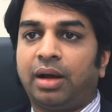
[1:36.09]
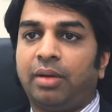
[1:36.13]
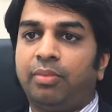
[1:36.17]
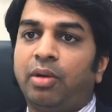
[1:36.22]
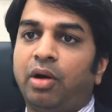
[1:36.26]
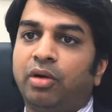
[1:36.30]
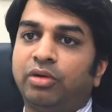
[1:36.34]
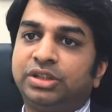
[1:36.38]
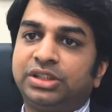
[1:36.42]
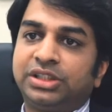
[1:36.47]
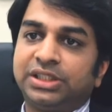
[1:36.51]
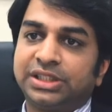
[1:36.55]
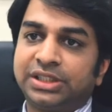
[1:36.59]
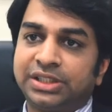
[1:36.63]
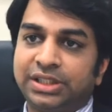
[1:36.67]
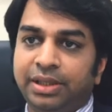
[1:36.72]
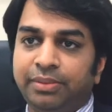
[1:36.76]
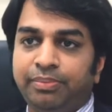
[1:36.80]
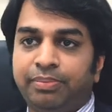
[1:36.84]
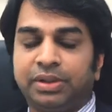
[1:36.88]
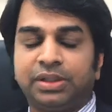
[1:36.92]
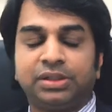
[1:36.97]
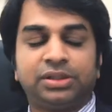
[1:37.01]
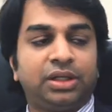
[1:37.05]
About
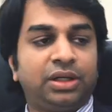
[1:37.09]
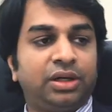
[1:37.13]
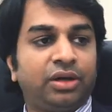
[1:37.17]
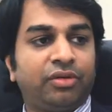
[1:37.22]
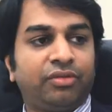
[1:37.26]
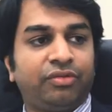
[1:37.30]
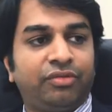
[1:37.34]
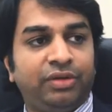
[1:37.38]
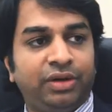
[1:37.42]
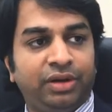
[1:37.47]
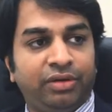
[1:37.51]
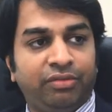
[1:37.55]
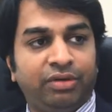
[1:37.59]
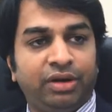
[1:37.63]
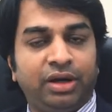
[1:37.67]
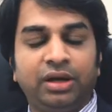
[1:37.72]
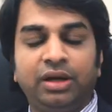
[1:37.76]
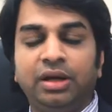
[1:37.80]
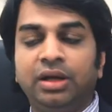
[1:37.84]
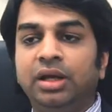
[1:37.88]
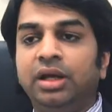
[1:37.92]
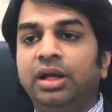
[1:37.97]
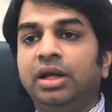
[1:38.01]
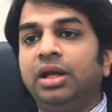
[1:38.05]
60% of
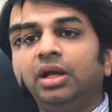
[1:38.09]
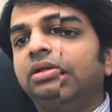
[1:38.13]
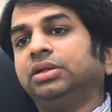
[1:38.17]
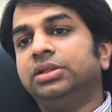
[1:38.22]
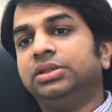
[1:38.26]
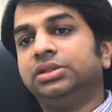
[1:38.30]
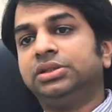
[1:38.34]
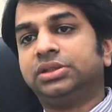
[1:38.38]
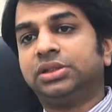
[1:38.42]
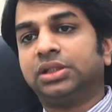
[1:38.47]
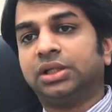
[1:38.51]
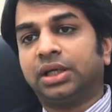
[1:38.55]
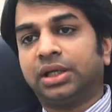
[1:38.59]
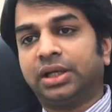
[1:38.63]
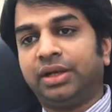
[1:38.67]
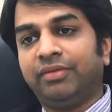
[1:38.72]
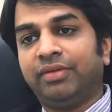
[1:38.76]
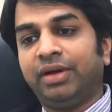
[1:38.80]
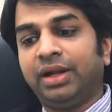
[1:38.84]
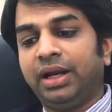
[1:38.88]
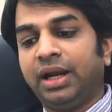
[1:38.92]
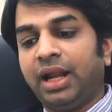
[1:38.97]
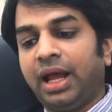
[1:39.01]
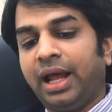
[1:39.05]
liver is
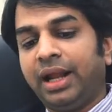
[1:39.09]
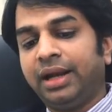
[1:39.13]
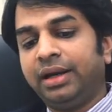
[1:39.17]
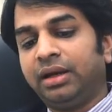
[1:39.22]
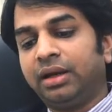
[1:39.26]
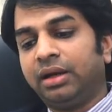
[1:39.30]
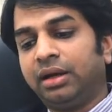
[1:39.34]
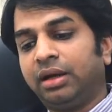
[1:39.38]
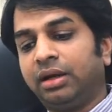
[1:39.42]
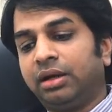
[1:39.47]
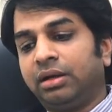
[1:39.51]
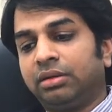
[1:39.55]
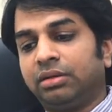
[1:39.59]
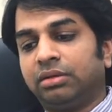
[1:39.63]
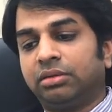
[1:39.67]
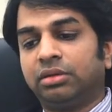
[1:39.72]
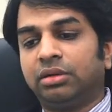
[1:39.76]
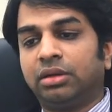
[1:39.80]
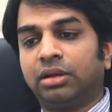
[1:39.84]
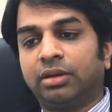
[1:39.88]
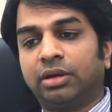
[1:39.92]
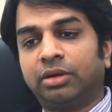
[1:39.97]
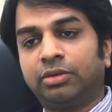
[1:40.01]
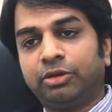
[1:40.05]
given, and
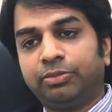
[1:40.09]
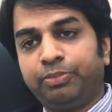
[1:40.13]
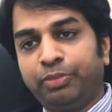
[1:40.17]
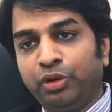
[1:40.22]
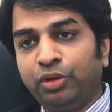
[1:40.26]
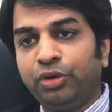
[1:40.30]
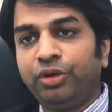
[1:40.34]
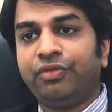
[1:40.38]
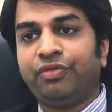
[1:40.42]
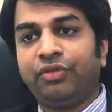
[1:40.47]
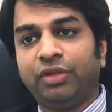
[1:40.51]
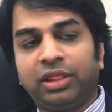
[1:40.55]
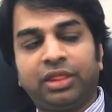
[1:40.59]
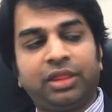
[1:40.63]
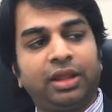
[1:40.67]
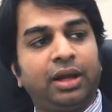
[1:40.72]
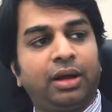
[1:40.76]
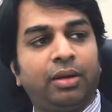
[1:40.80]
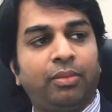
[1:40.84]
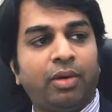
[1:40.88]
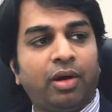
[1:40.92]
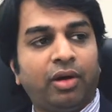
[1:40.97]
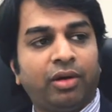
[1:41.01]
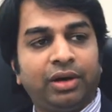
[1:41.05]
the beautiful
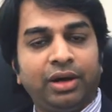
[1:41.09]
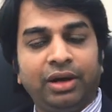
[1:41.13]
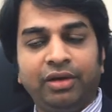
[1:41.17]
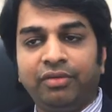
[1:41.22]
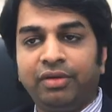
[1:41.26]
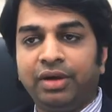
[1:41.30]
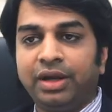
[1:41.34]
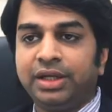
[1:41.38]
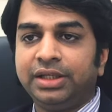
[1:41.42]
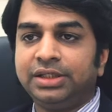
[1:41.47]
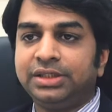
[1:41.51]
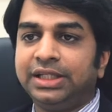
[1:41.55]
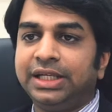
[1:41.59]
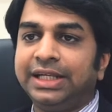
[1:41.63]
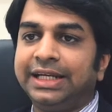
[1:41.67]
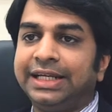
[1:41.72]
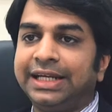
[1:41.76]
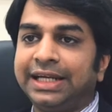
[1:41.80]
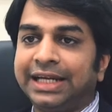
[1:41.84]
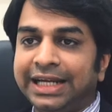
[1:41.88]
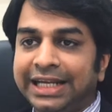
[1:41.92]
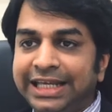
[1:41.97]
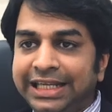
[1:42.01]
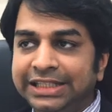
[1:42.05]
thing about liver is
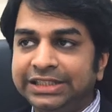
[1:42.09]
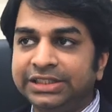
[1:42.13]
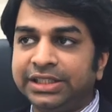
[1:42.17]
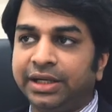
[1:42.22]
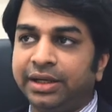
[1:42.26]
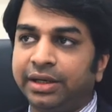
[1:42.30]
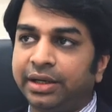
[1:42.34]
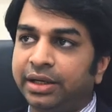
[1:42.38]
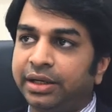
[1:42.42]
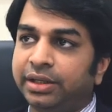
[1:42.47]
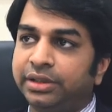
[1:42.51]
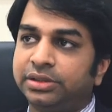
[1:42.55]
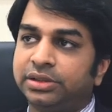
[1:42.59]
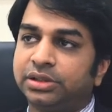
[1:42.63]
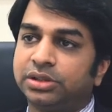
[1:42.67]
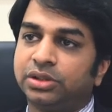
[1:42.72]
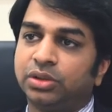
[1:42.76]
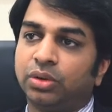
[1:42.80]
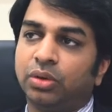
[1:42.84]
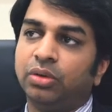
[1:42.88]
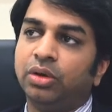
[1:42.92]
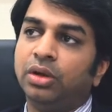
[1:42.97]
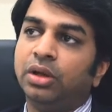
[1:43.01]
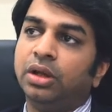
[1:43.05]
it regenerates.
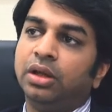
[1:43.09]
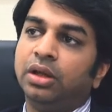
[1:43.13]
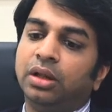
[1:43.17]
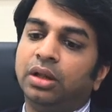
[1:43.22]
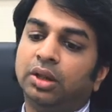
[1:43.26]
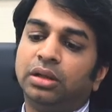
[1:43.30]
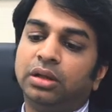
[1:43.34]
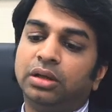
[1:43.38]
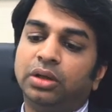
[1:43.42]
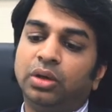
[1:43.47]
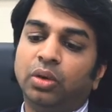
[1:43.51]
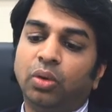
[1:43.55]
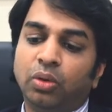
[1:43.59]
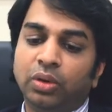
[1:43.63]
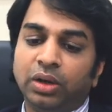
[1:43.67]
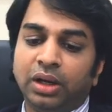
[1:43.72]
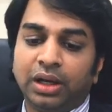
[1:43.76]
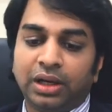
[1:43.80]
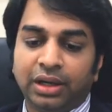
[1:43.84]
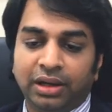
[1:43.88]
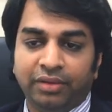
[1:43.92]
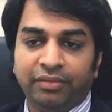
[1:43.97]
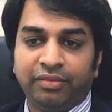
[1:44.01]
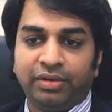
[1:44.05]
So the
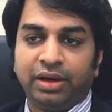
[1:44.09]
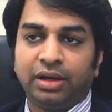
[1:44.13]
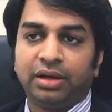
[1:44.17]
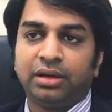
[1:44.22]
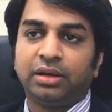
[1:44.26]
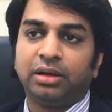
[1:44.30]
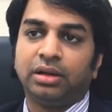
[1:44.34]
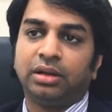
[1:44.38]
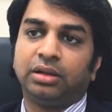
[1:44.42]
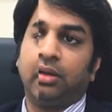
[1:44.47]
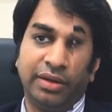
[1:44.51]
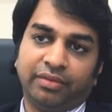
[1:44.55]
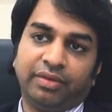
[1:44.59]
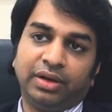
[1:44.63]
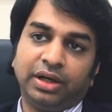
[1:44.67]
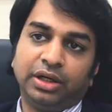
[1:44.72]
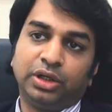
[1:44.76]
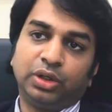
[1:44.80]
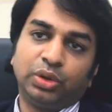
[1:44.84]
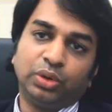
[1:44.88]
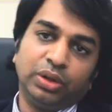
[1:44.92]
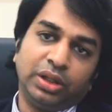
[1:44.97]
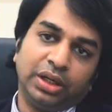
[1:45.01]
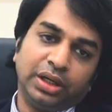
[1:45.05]
donor liver
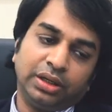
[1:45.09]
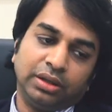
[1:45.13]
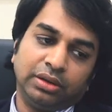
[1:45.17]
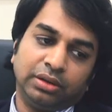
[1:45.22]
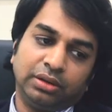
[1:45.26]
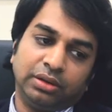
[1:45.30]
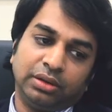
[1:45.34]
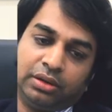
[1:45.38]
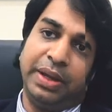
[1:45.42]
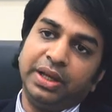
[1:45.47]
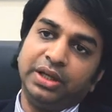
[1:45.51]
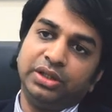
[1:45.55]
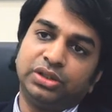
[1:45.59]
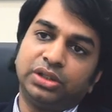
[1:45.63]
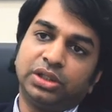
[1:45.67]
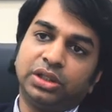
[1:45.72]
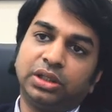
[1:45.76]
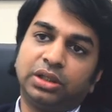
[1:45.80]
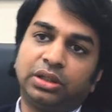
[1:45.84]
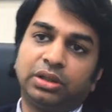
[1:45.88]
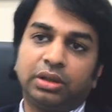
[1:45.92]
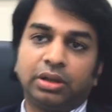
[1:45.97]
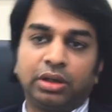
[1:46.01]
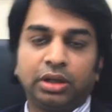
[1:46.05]
given to the
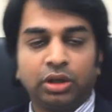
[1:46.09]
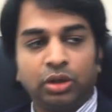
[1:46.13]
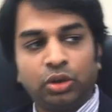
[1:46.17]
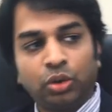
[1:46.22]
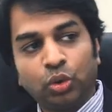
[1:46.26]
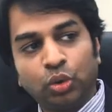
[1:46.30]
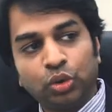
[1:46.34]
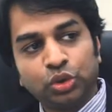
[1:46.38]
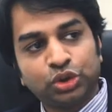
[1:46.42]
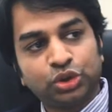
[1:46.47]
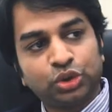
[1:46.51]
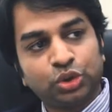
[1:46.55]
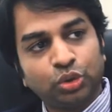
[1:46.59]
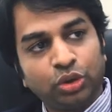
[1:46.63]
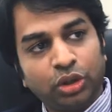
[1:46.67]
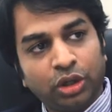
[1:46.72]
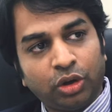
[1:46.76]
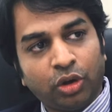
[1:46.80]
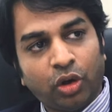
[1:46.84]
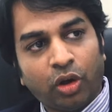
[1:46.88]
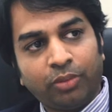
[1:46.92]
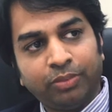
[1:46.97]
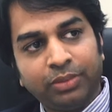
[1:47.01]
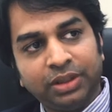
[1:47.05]
patient grows to the
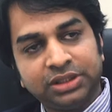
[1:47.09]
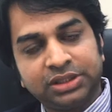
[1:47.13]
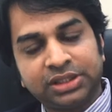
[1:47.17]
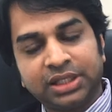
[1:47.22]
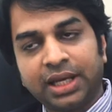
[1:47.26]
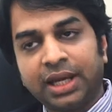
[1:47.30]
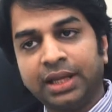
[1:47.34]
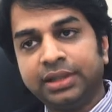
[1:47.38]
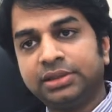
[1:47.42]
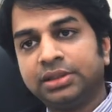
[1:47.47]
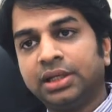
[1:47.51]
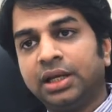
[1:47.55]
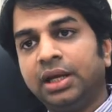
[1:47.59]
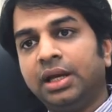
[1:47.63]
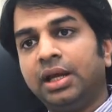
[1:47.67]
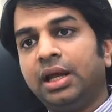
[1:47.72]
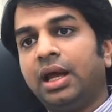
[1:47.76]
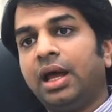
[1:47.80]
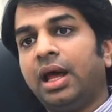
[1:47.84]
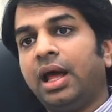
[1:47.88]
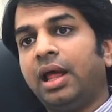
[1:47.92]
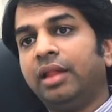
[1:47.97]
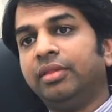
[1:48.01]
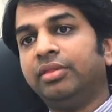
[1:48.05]
normal size,
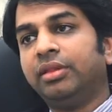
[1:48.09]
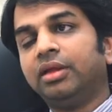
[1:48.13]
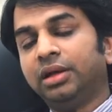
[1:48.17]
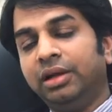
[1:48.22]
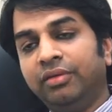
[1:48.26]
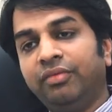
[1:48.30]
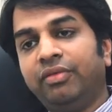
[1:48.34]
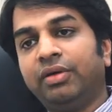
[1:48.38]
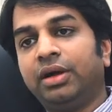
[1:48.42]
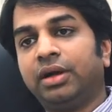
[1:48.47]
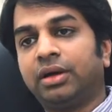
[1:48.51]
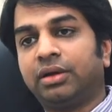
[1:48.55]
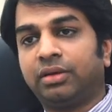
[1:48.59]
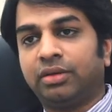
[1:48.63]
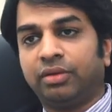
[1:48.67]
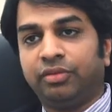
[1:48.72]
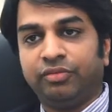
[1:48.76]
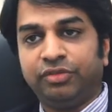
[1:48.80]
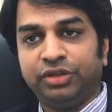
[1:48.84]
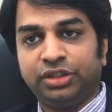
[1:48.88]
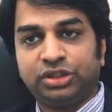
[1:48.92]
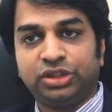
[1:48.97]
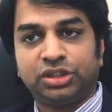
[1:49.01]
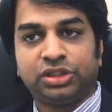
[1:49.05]
and the liver
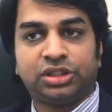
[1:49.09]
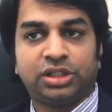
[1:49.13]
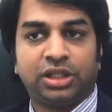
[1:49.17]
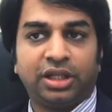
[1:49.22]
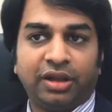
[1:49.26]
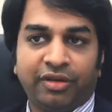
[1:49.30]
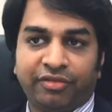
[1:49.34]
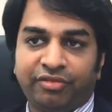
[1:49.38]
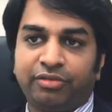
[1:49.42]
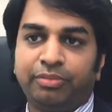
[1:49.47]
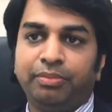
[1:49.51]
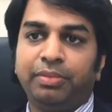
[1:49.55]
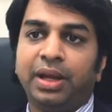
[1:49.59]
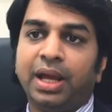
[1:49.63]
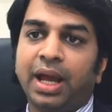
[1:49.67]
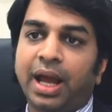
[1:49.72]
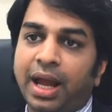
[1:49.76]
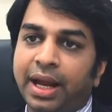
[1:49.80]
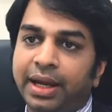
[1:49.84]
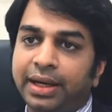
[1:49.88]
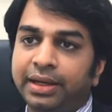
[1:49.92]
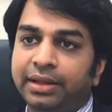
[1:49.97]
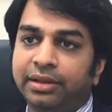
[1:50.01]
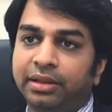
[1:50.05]
which is left
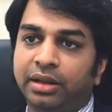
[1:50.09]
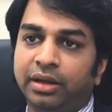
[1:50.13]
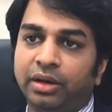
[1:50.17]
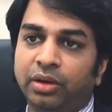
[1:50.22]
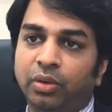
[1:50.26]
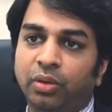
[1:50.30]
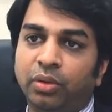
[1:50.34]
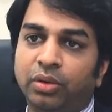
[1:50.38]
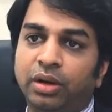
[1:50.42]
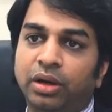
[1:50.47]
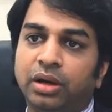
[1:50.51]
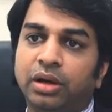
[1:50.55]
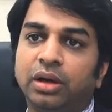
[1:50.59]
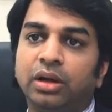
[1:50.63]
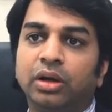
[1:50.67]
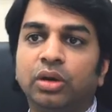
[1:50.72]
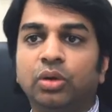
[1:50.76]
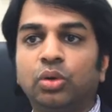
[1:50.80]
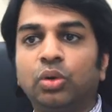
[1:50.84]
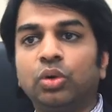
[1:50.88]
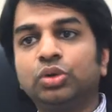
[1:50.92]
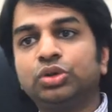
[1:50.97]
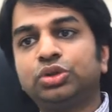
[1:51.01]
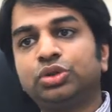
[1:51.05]
behind in the donor
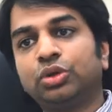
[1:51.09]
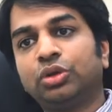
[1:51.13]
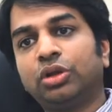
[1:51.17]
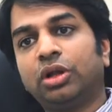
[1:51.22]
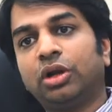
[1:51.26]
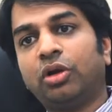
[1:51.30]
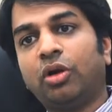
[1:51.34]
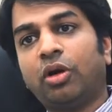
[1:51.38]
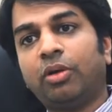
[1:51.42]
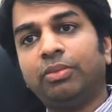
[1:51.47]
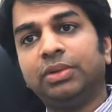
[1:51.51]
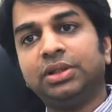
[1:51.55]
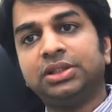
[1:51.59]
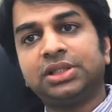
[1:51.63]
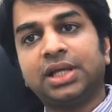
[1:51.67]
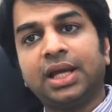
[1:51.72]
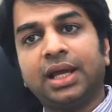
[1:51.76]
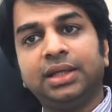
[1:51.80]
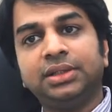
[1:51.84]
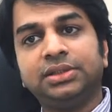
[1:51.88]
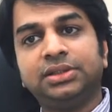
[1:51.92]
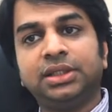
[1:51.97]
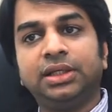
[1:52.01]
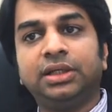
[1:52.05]
grows to the normal
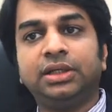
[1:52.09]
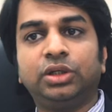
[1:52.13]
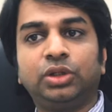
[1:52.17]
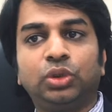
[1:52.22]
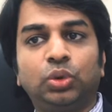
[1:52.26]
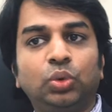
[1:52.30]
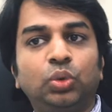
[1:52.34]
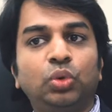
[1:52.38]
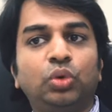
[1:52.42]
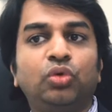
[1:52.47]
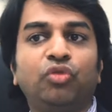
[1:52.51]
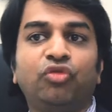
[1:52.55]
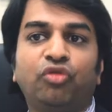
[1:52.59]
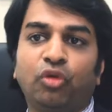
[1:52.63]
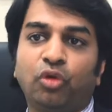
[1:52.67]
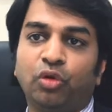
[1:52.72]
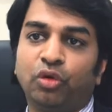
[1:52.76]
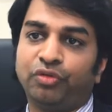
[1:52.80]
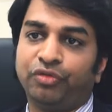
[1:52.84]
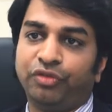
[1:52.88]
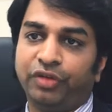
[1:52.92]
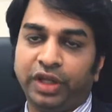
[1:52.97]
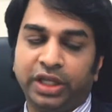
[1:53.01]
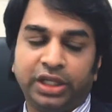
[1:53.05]
size in 2 to
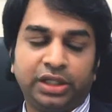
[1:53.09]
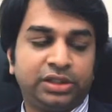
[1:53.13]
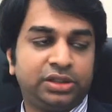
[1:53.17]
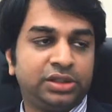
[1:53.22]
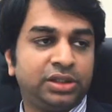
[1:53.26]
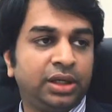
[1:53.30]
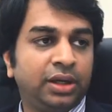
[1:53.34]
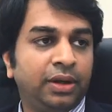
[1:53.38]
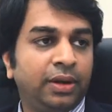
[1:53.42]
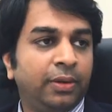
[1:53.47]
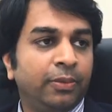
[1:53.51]
4 weeks.